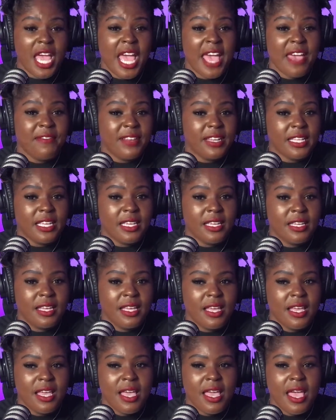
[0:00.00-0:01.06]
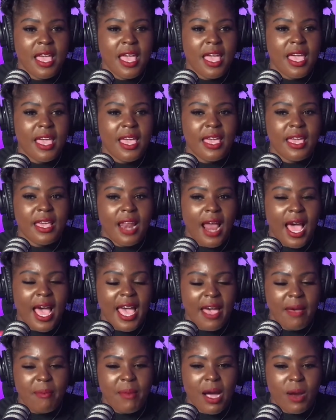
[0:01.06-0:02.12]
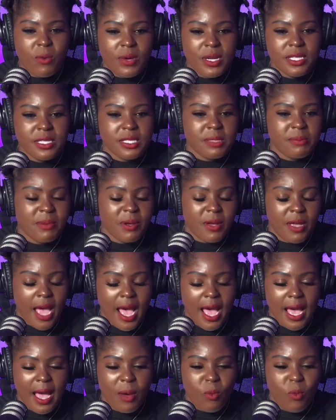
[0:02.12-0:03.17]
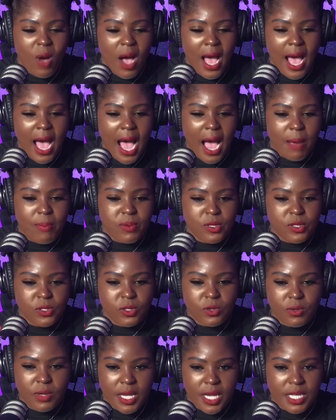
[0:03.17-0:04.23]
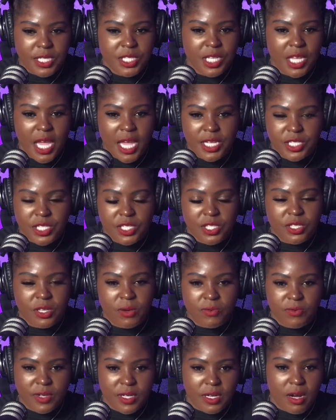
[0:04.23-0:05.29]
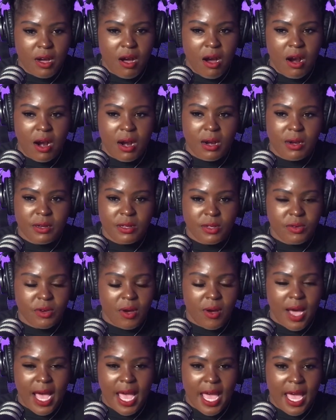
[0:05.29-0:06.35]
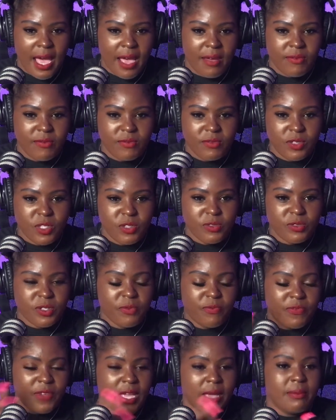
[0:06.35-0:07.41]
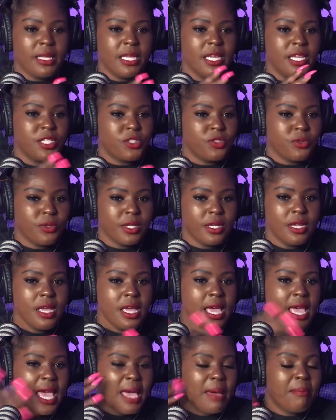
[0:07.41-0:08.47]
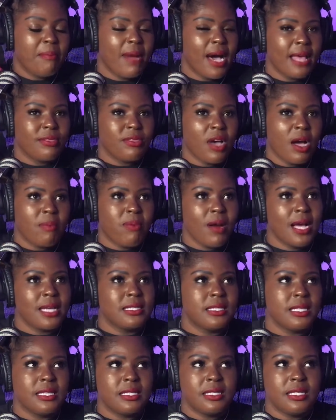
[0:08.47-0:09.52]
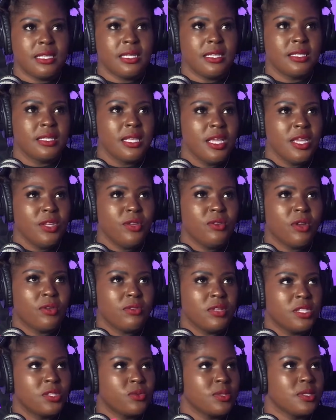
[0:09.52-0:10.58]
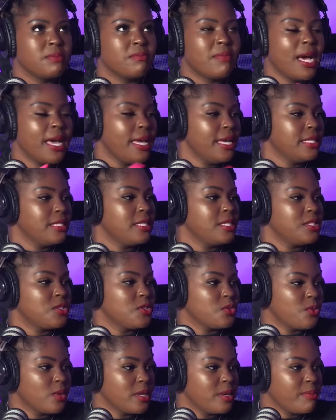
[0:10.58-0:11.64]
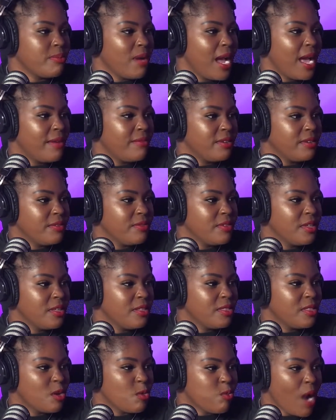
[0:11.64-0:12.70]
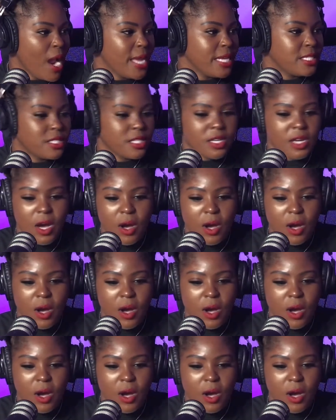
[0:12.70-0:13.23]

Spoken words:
heavily. Yeah. And I have my reasons behind why I pursue education so fucking hard. I have some family history. And my thought process is, my ancestors were deprived of the right to